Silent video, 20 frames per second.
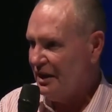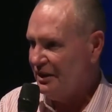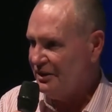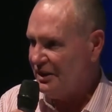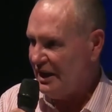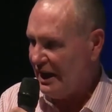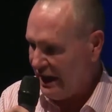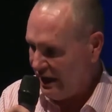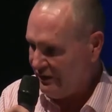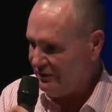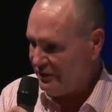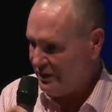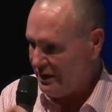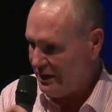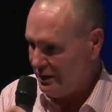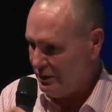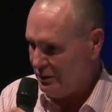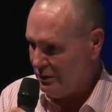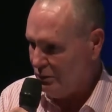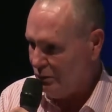the
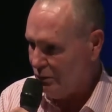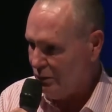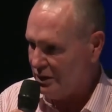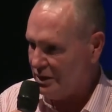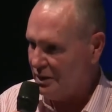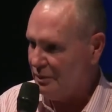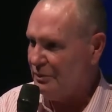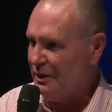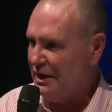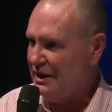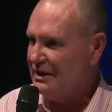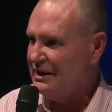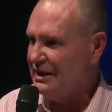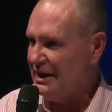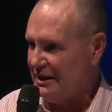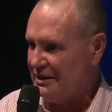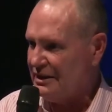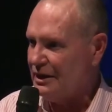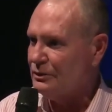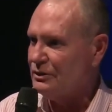FA wanted me
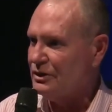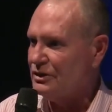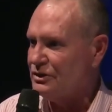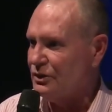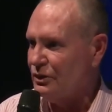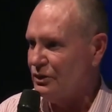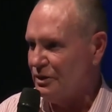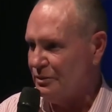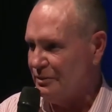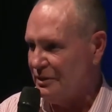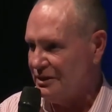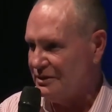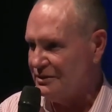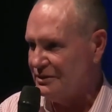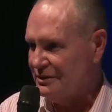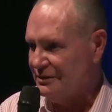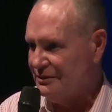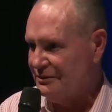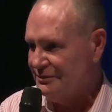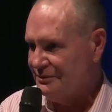kicked out the tournament